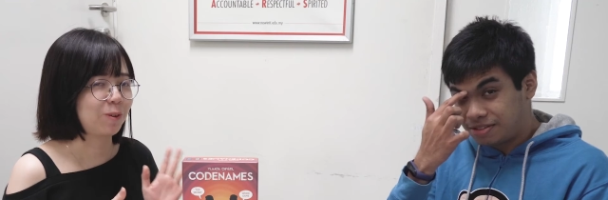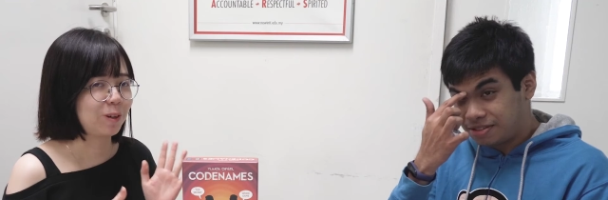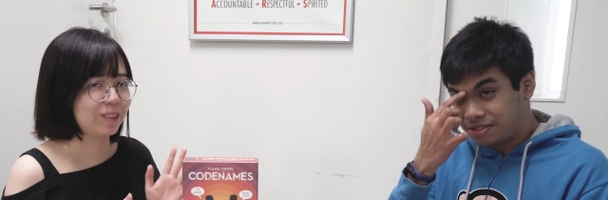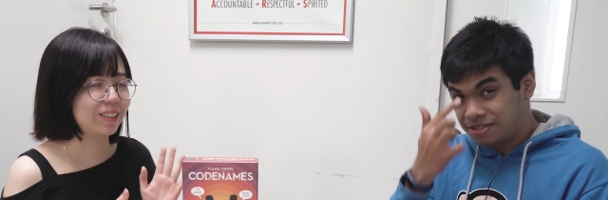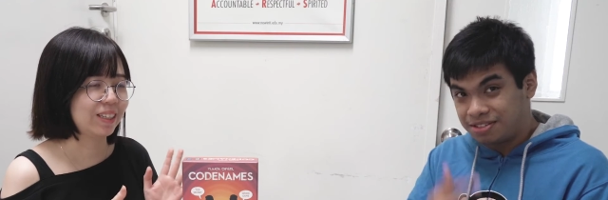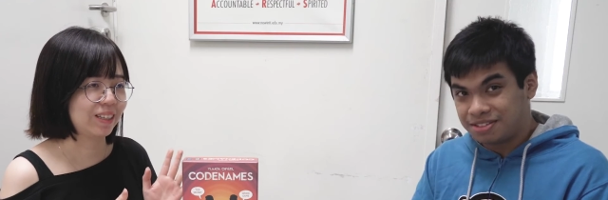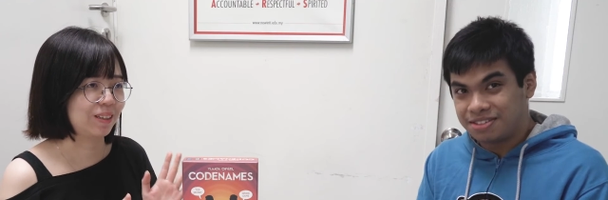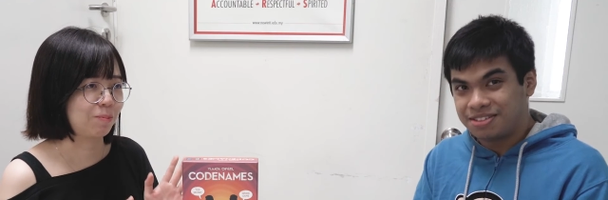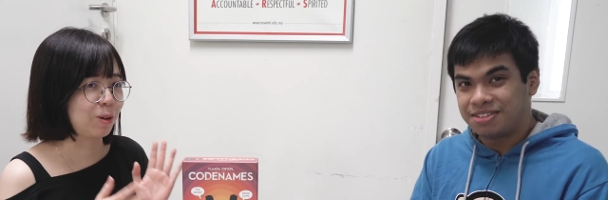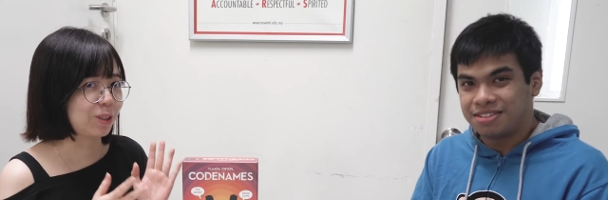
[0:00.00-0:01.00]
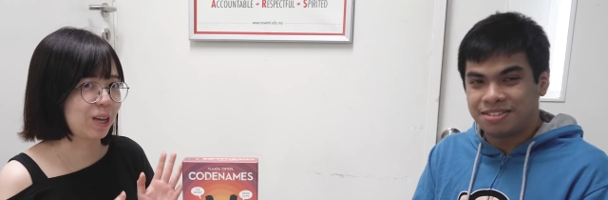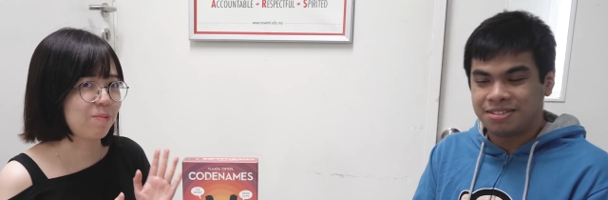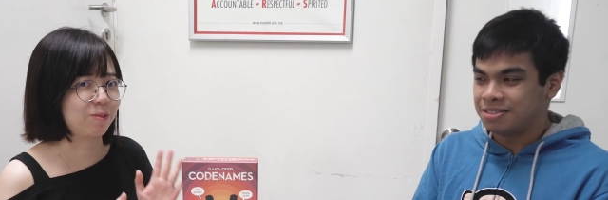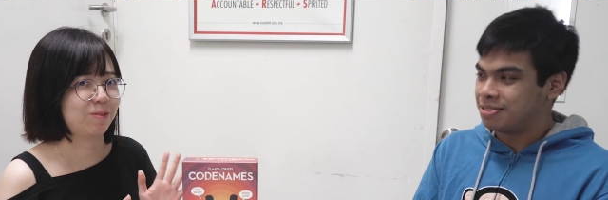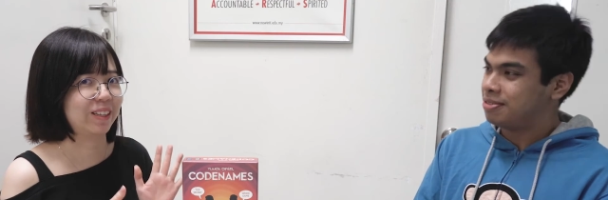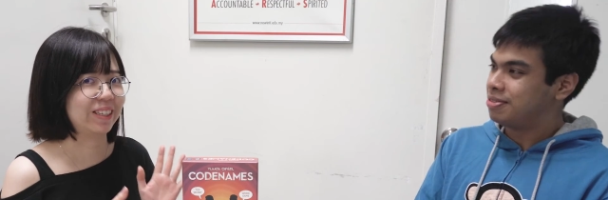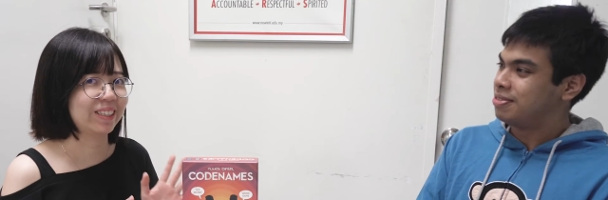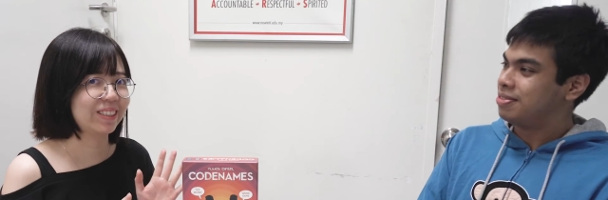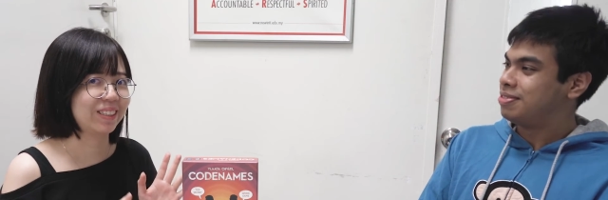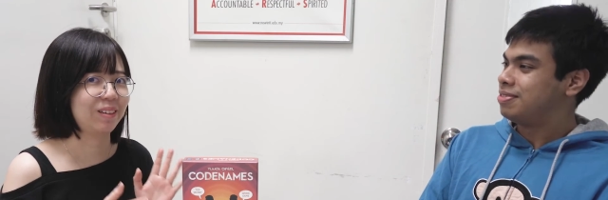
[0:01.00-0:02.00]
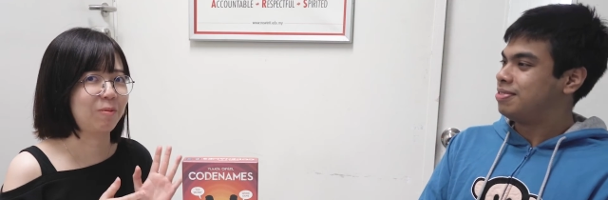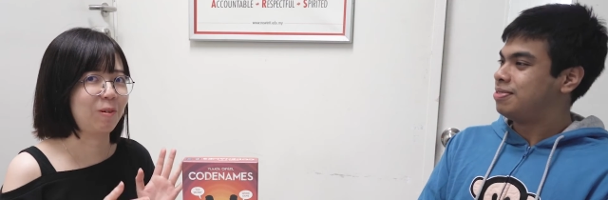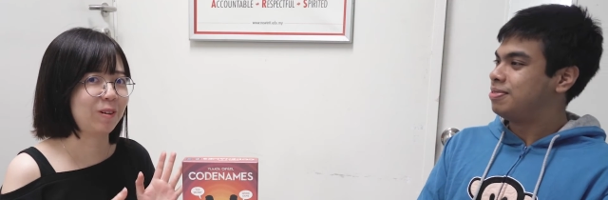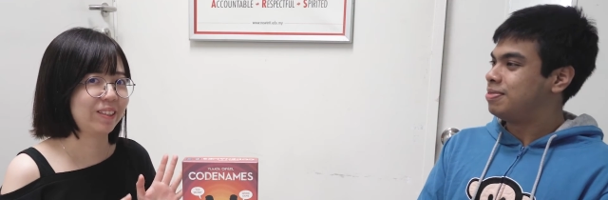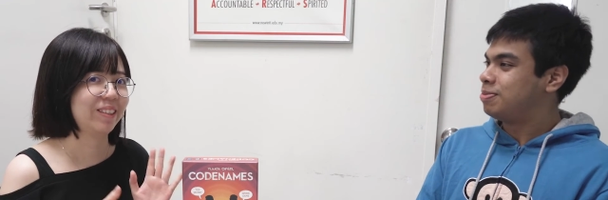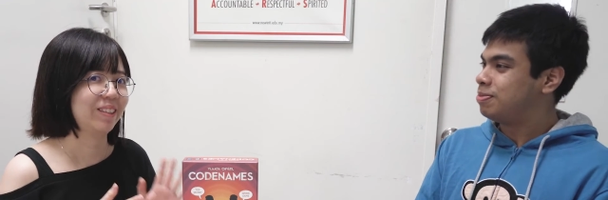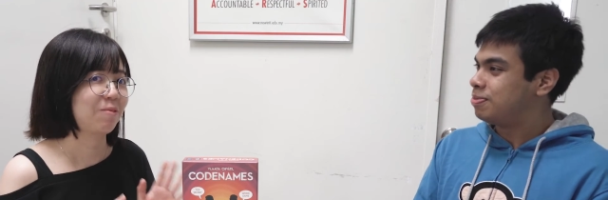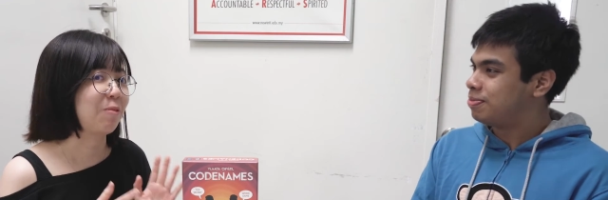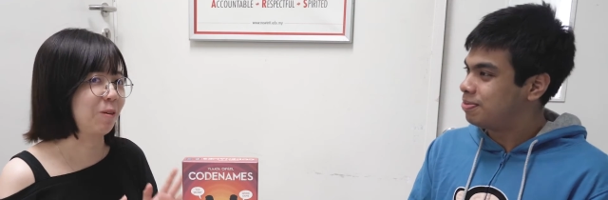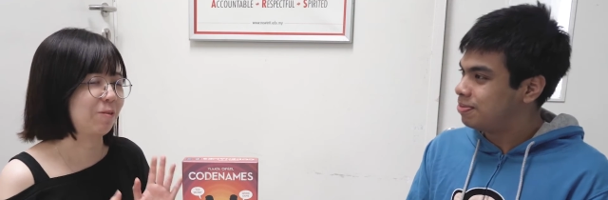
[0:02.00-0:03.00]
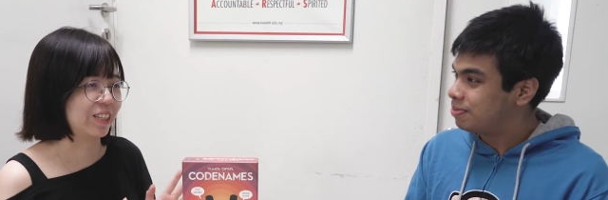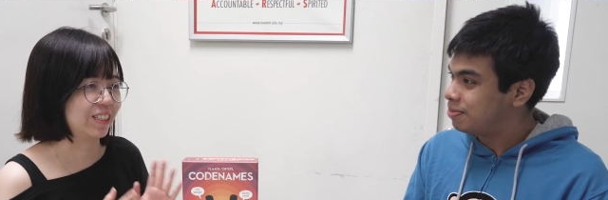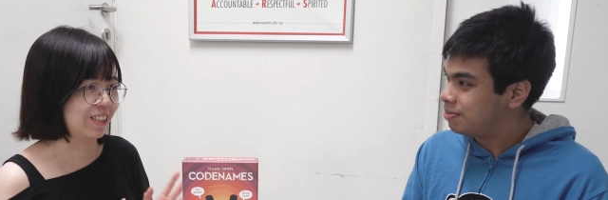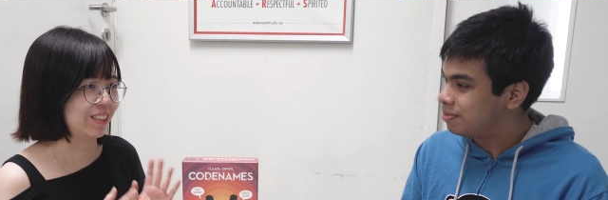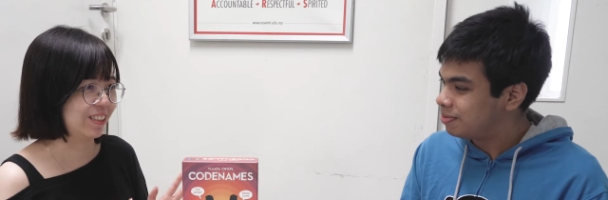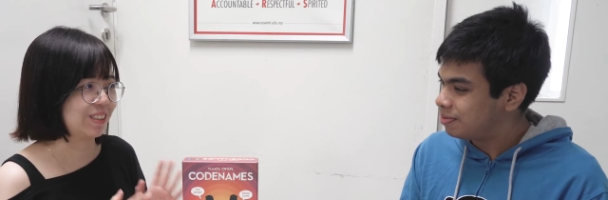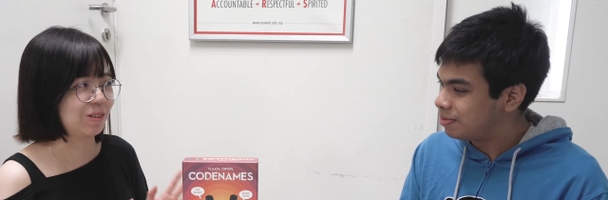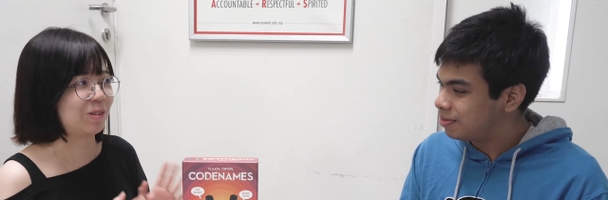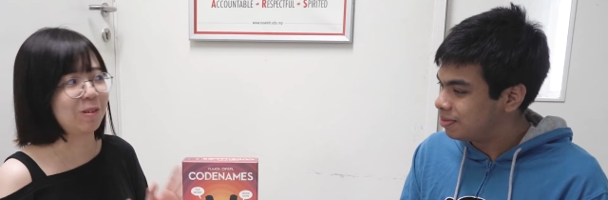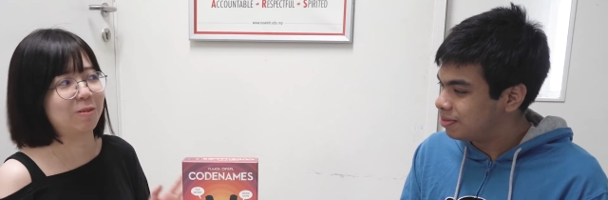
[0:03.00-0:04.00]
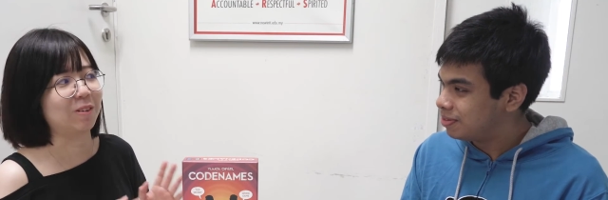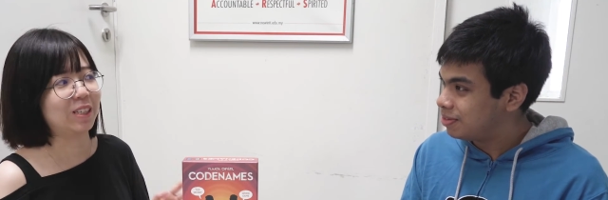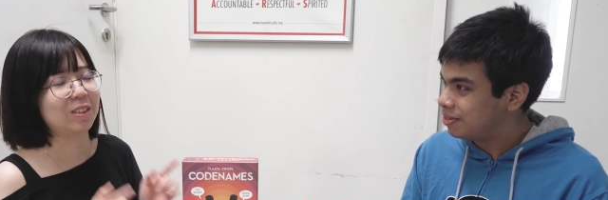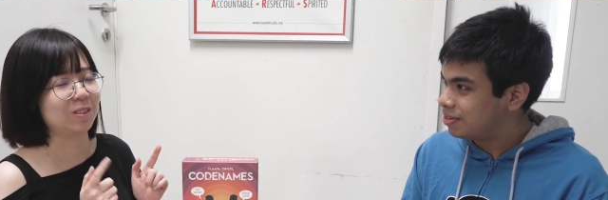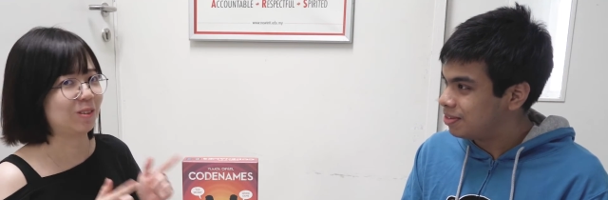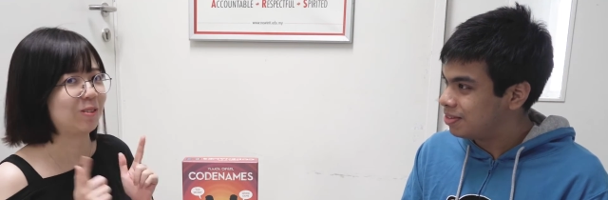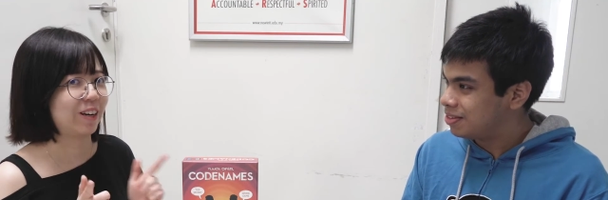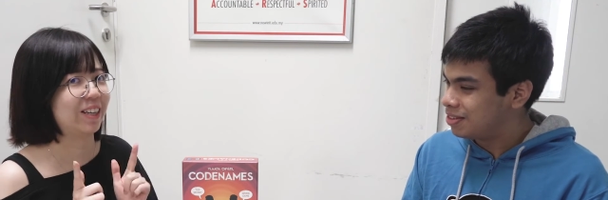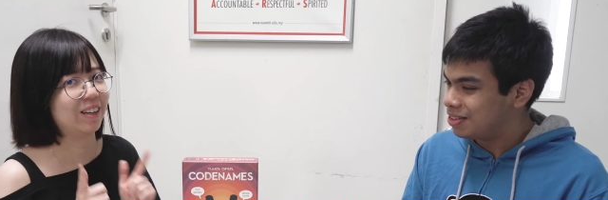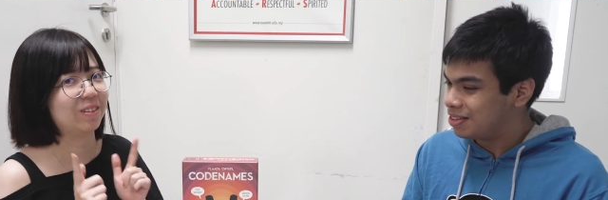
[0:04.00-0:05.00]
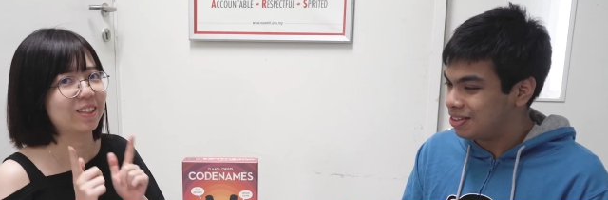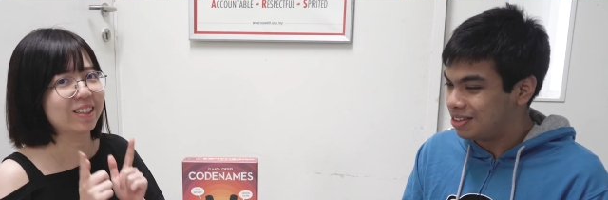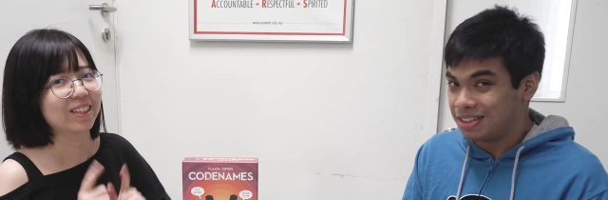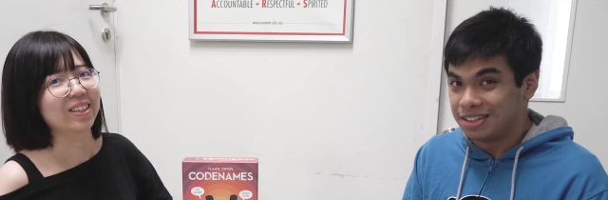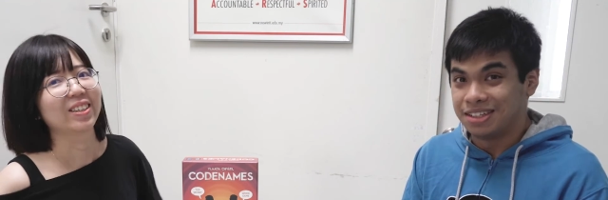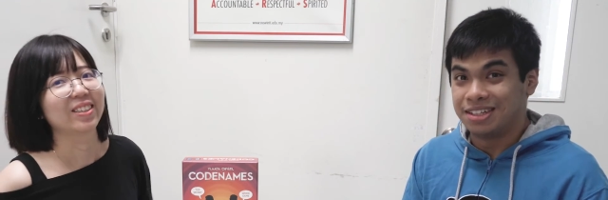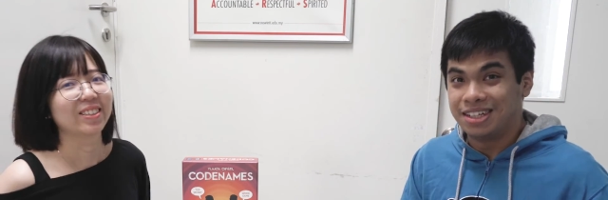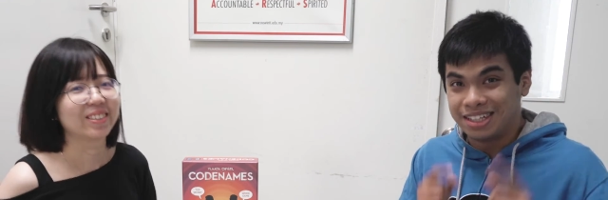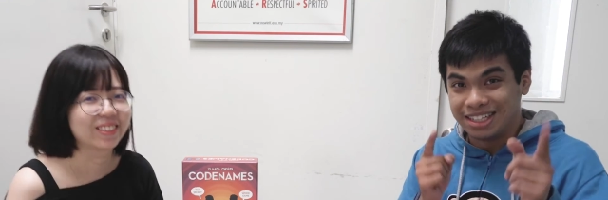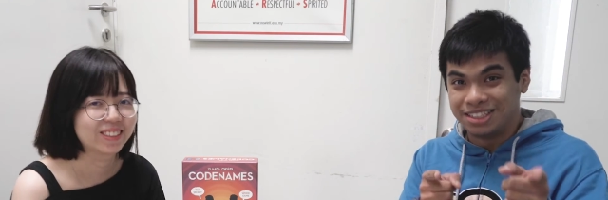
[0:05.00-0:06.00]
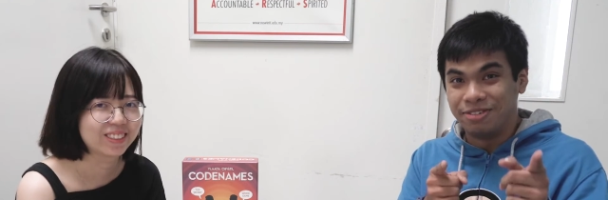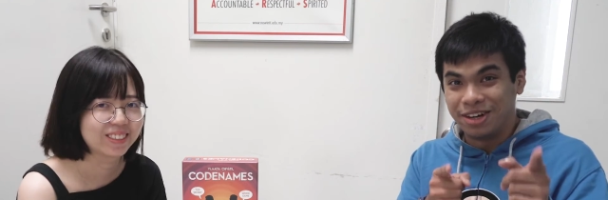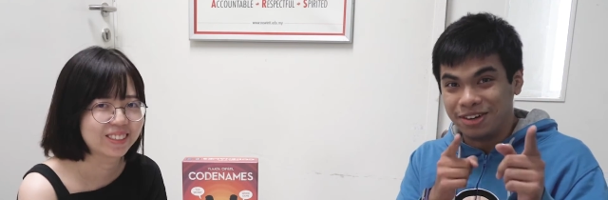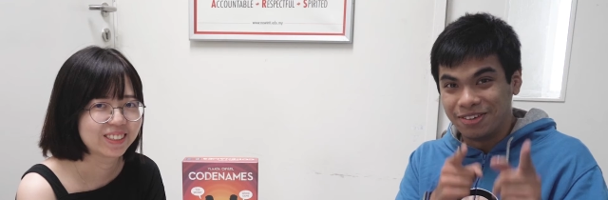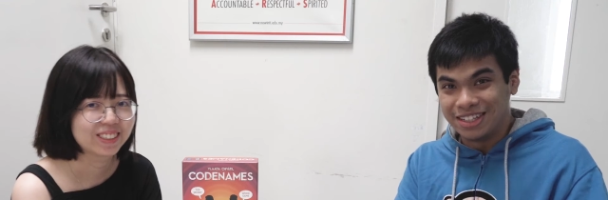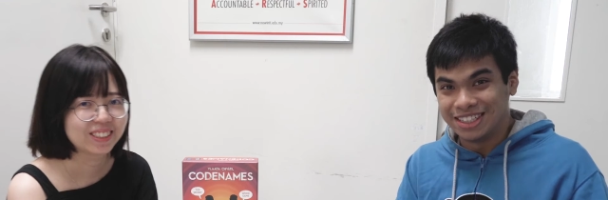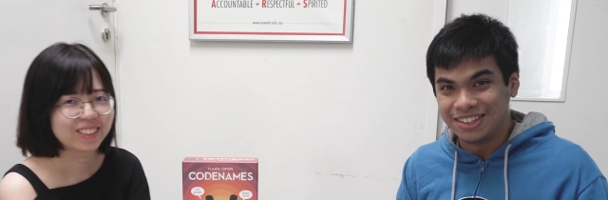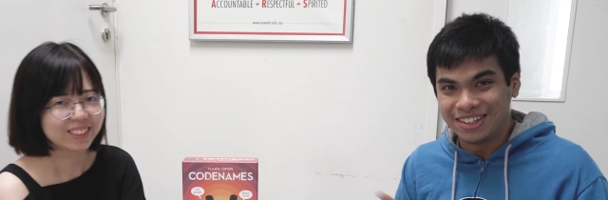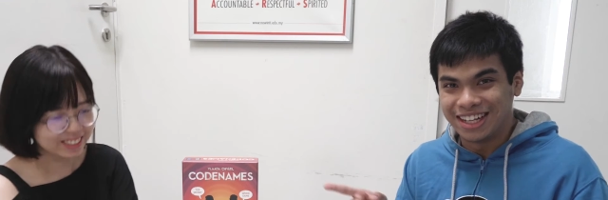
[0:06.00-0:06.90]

Speaker 1: won the board game of the year award for a reason so you really should try it out
Speaker 2: uh, that's a very good reason to